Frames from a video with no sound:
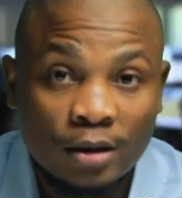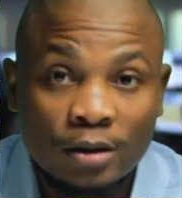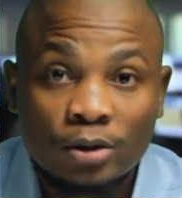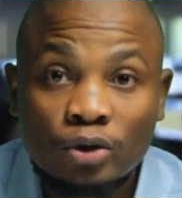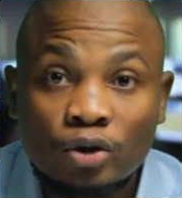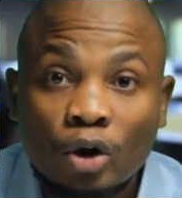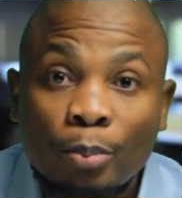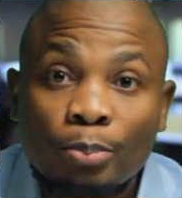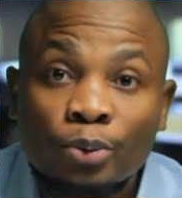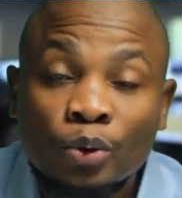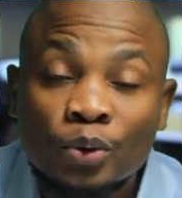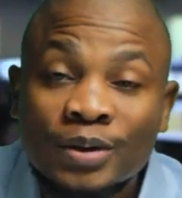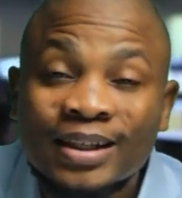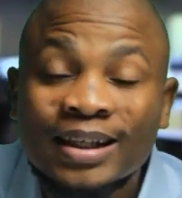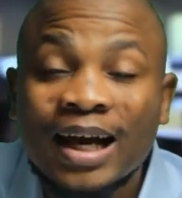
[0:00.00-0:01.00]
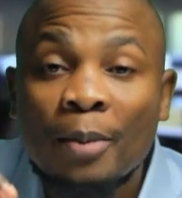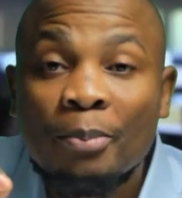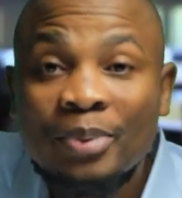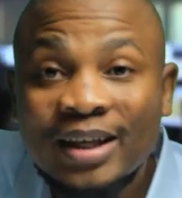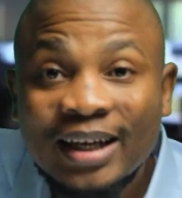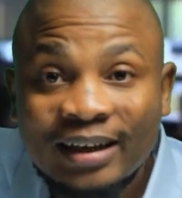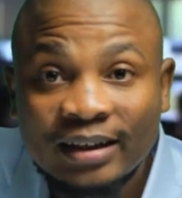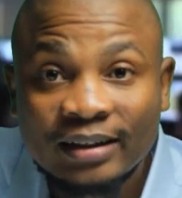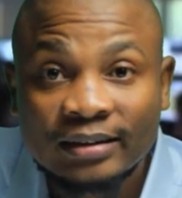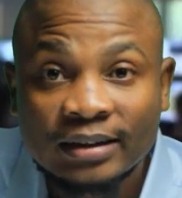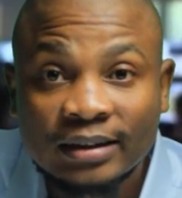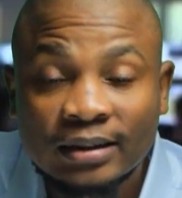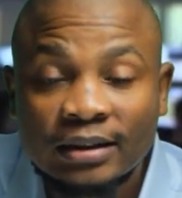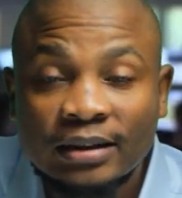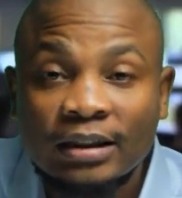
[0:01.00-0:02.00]
Stop using
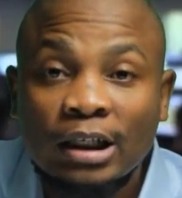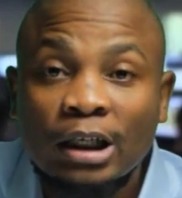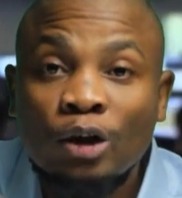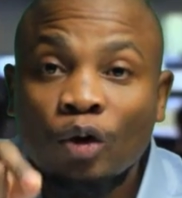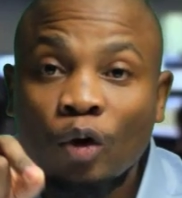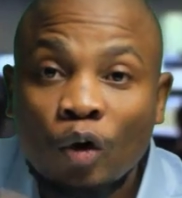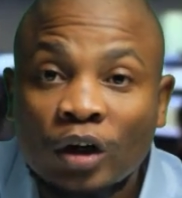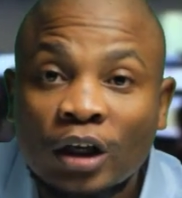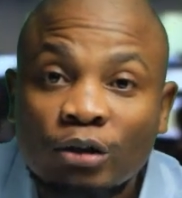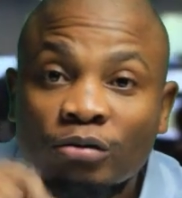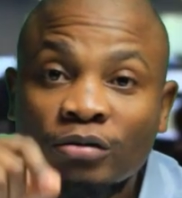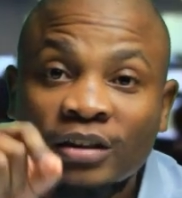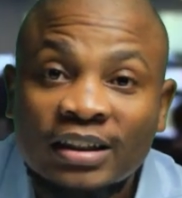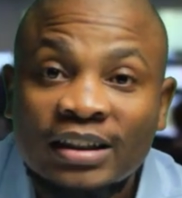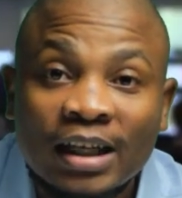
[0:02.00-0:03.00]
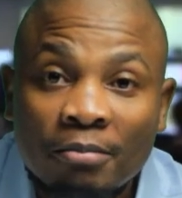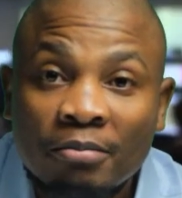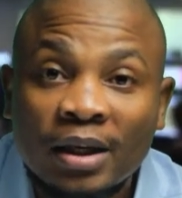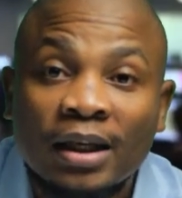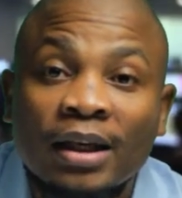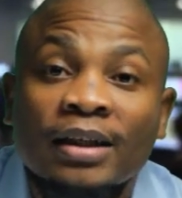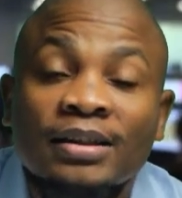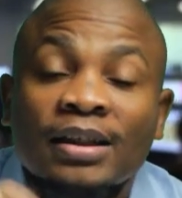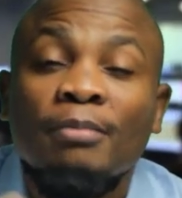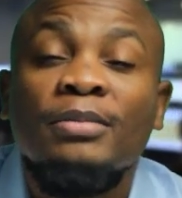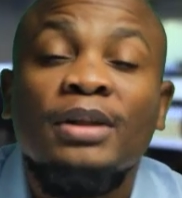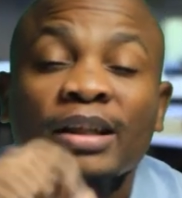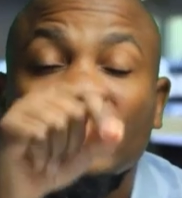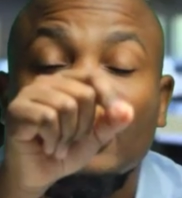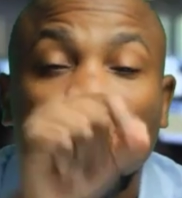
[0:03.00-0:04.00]
appearances in order to determine
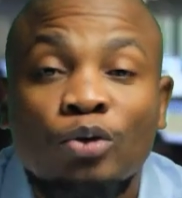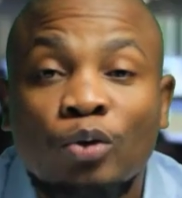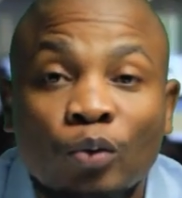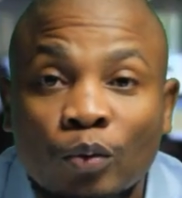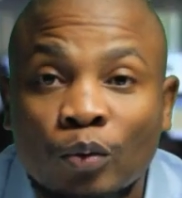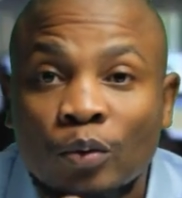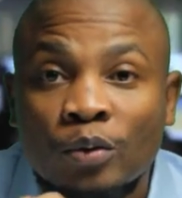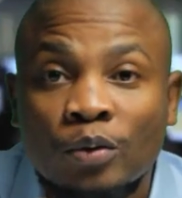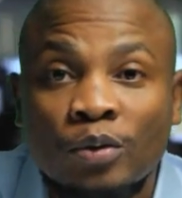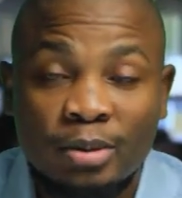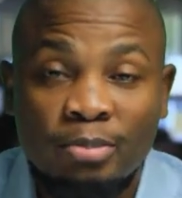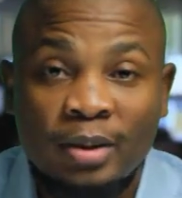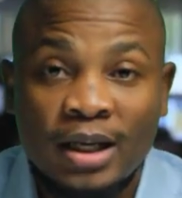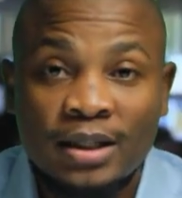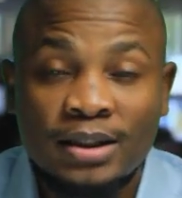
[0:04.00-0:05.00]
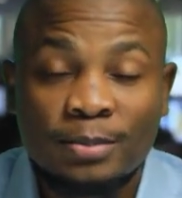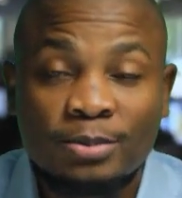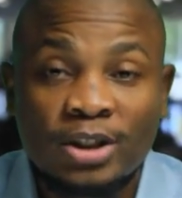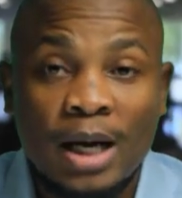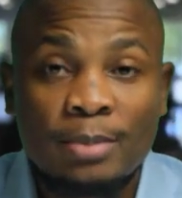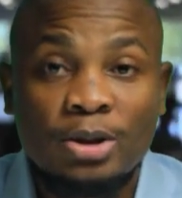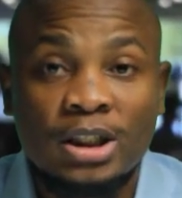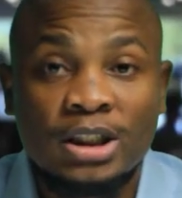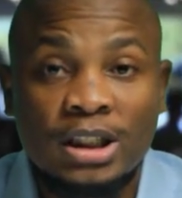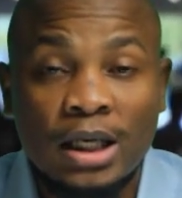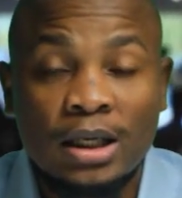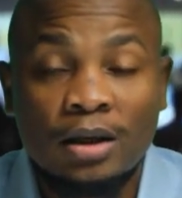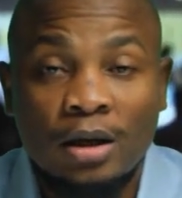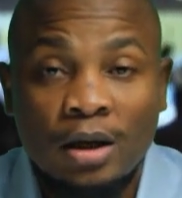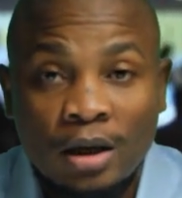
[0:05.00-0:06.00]
something is true. Be blessed, subscribe to the
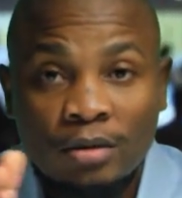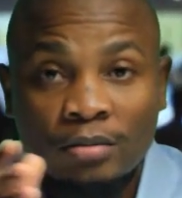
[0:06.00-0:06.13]
channel.